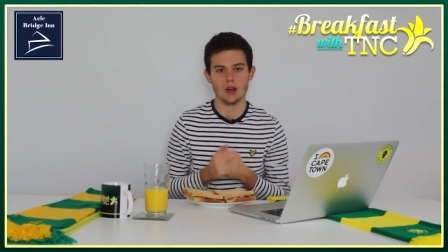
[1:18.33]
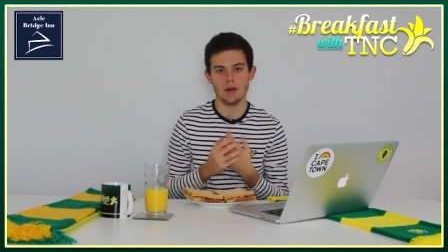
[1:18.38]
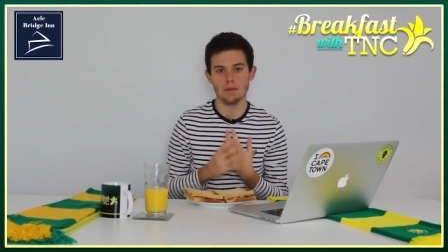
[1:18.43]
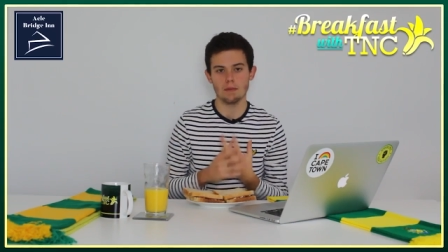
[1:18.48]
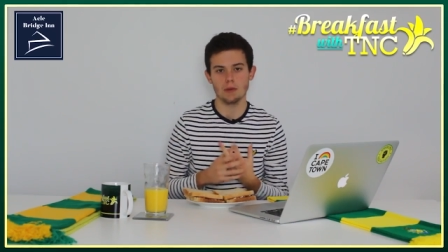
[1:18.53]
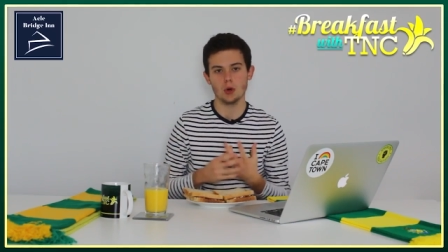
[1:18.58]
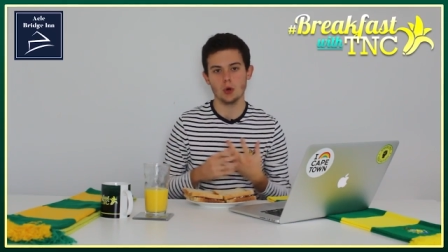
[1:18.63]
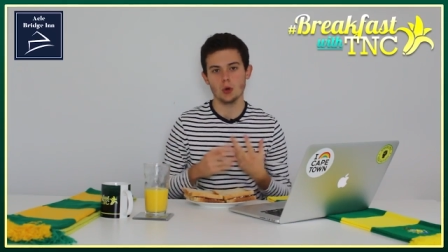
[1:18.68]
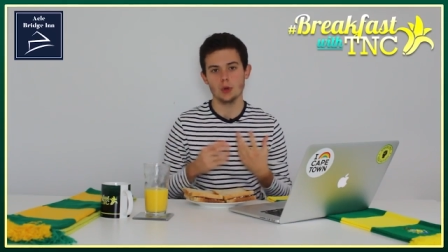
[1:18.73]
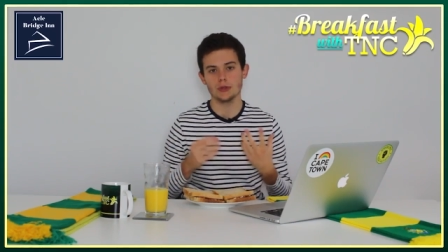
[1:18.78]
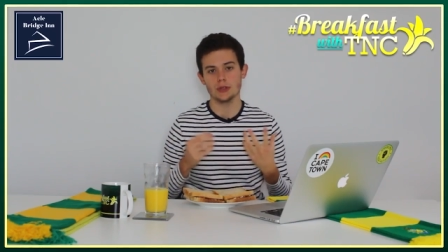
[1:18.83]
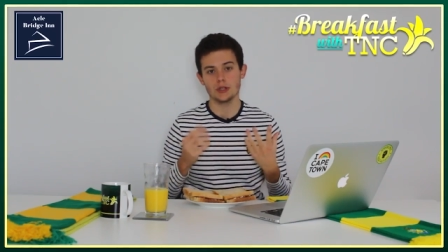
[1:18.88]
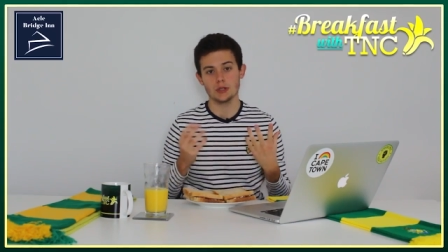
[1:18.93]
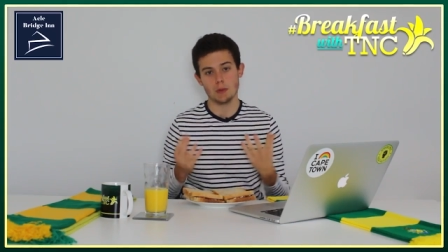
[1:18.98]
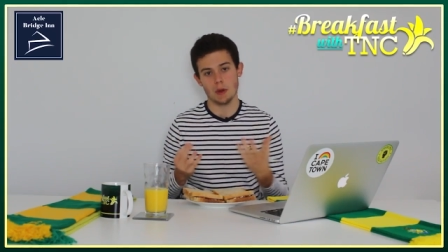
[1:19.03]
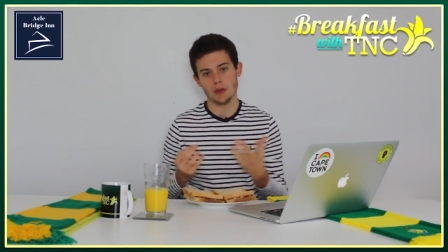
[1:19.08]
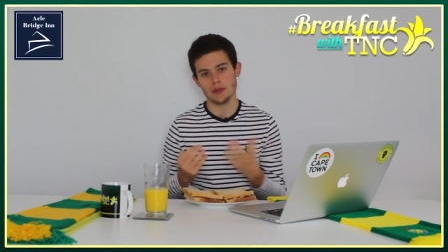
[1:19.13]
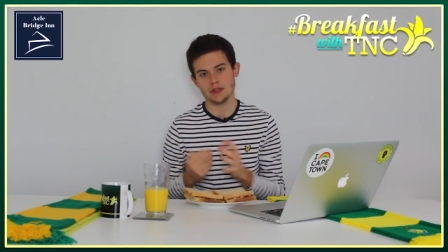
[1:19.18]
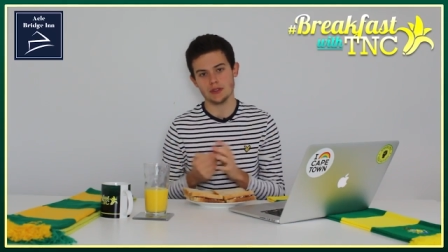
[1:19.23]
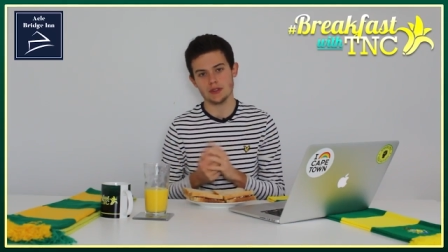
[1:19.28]
on board to
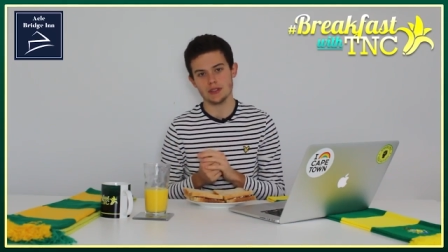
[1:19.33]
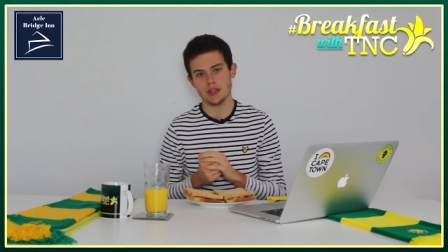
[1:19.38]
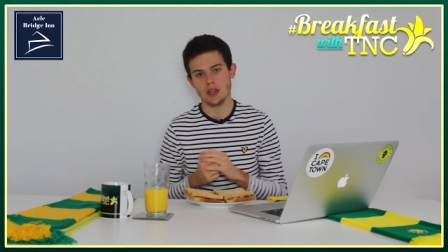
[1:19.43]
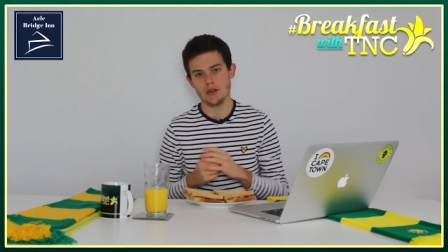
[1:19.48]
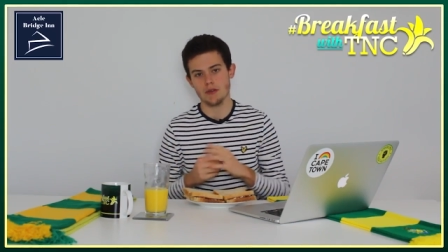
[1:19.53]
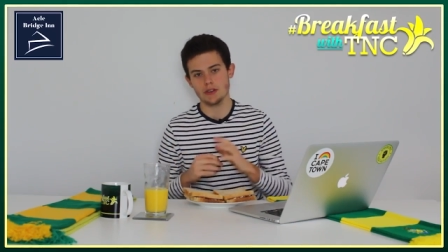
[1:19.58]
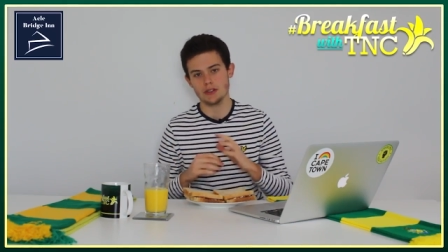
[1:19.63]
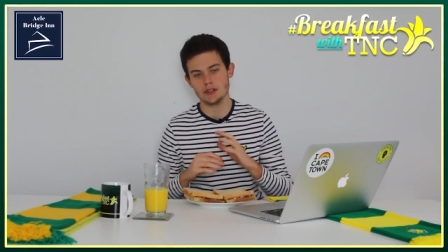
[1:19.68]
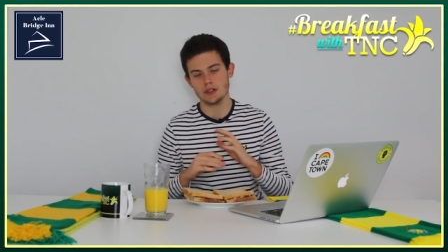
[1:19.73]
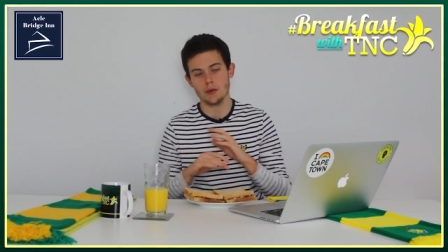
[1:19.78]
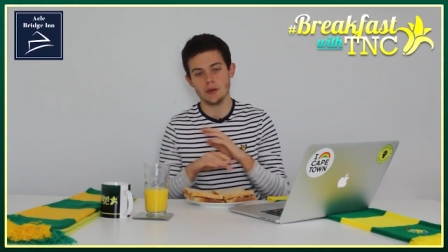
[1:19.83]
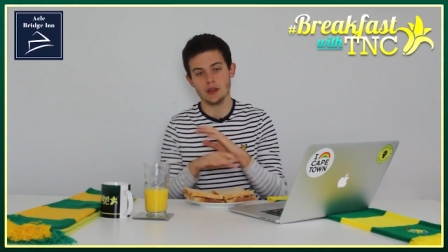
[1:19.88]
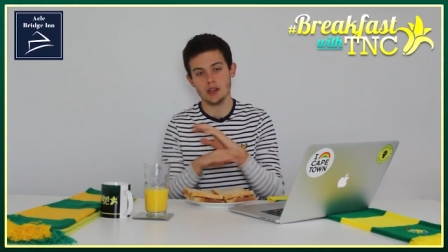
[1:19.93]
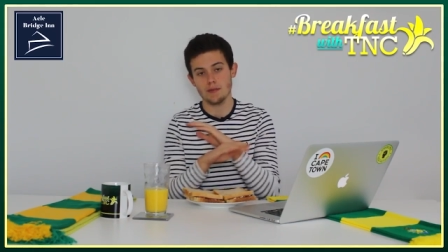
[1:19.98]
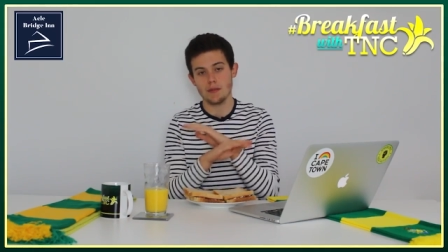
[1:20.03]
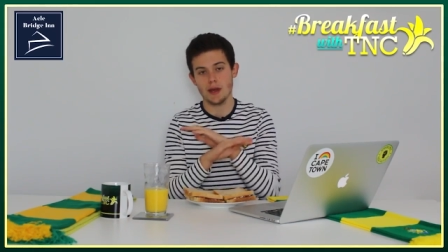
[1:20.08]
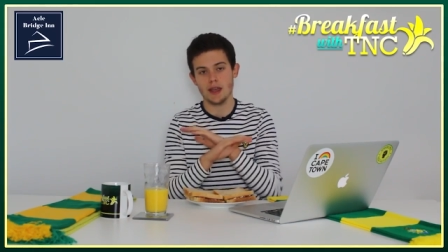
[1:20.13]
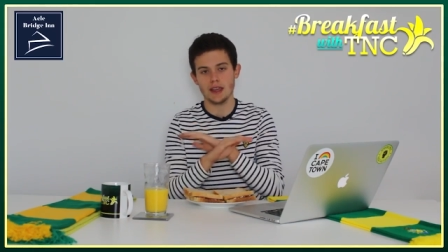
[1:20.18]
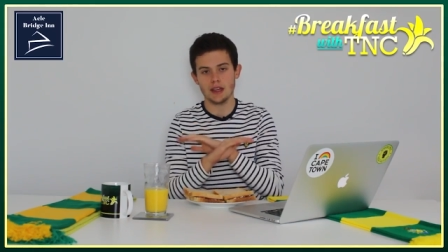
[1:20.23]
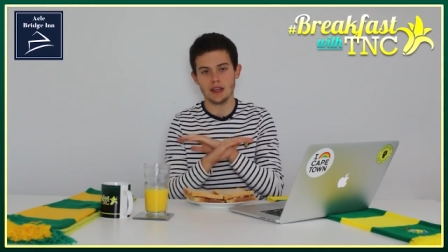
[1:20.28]
sponsor the series so we
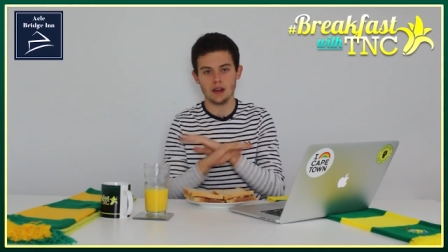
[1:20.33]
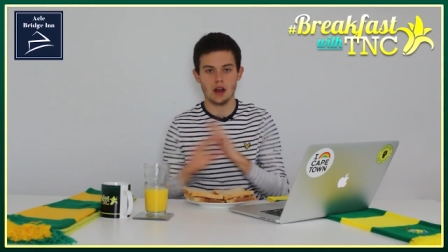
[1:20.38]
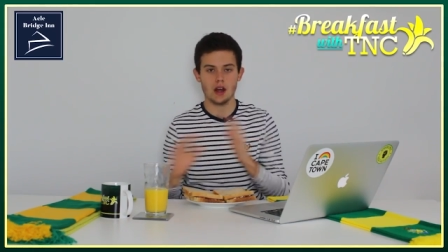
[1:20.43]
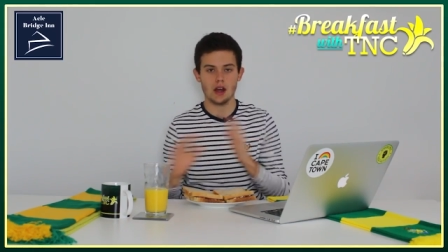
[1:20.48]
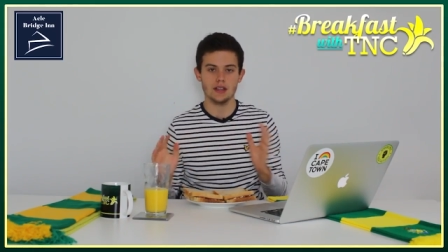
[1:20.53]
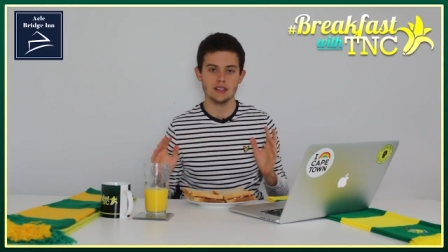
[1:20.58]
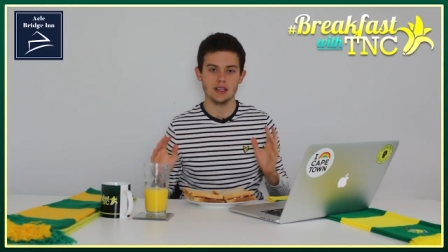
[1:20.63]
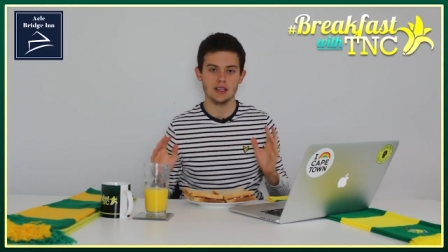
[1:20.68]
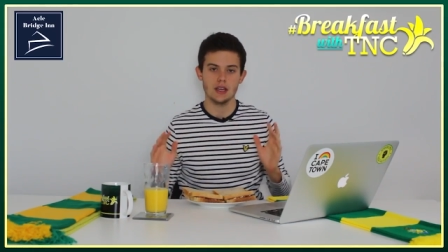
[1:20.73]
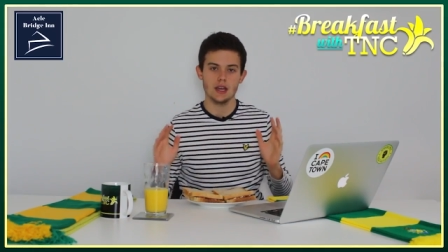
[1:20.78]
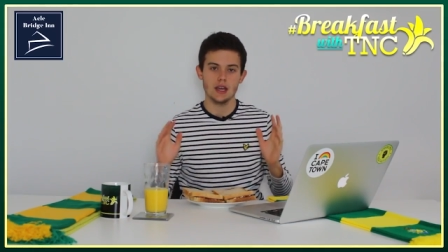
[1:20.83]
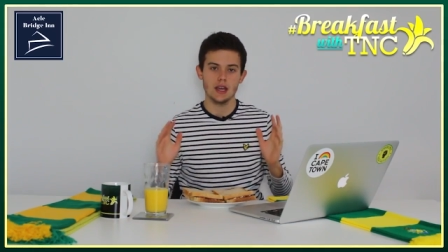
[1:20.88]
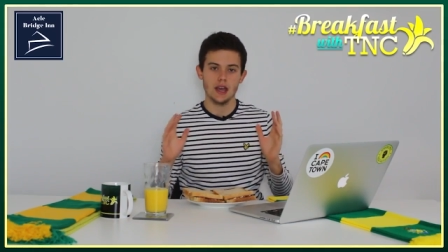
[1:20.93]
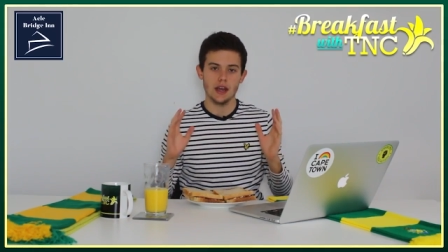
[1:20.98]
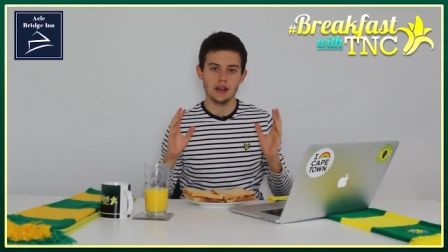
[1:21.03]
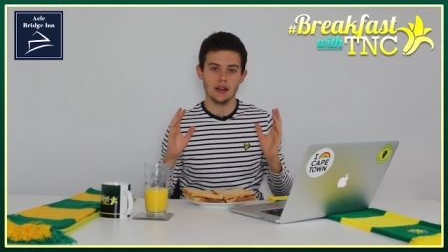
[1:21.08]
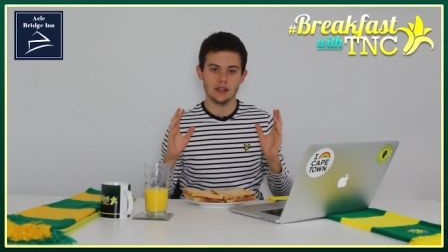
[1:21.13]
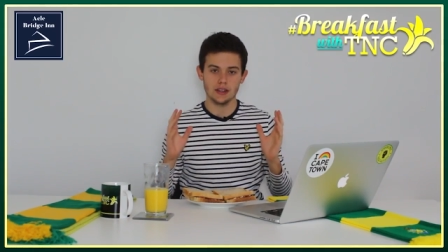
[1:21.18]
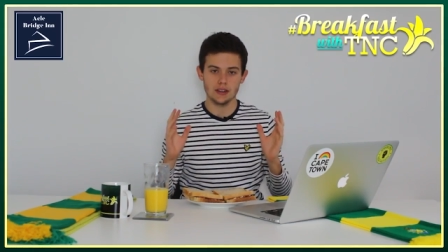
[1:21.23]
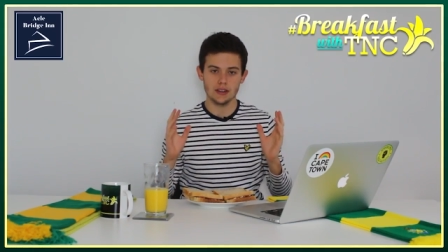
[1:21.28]
can make it nice
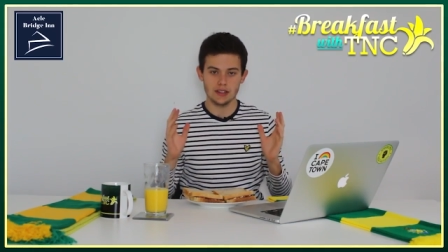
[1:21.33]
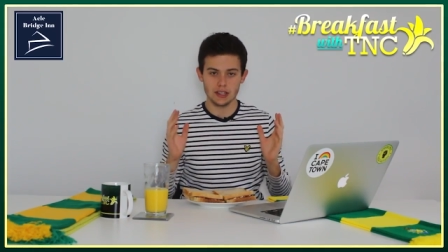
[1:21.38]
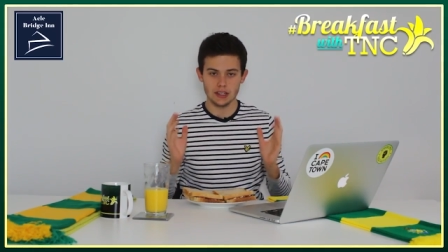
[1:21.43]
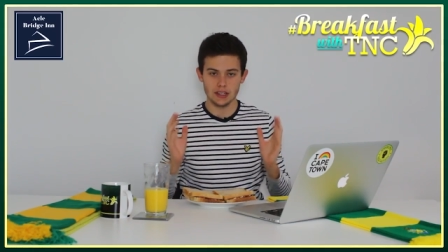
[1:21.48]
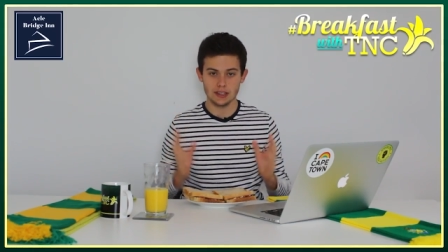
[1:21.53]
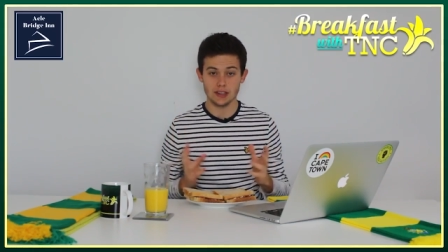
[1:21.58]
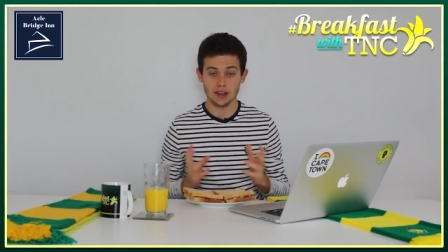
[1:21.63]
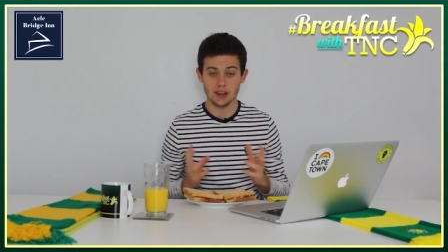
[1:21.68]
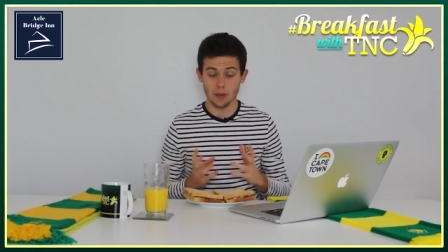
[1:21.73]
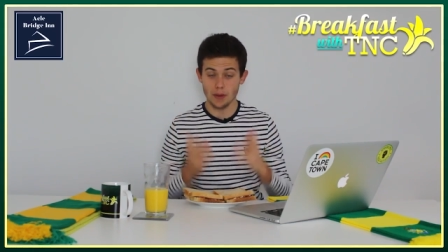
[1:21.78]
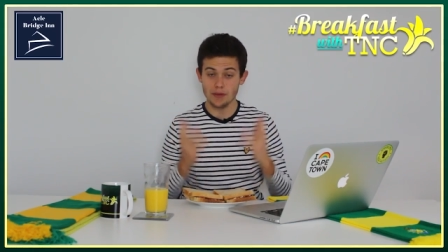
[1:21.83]
and consistent.